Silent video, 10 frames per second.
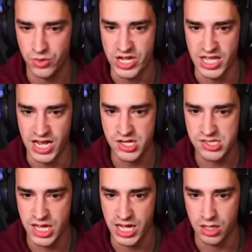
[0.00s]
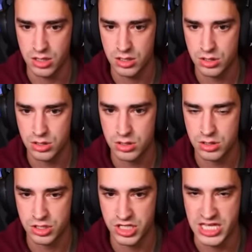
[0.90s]
Wait, can I just like
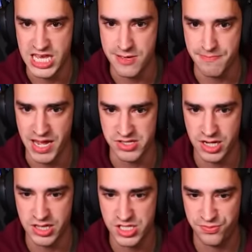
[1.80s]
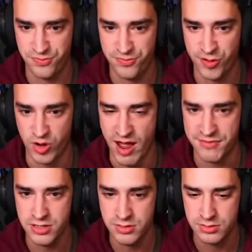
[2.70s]
keep bouncing on this
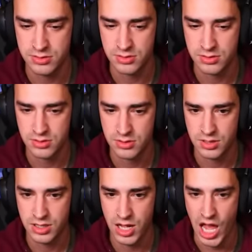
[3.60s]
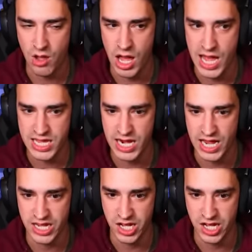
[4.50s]
forever? How high can I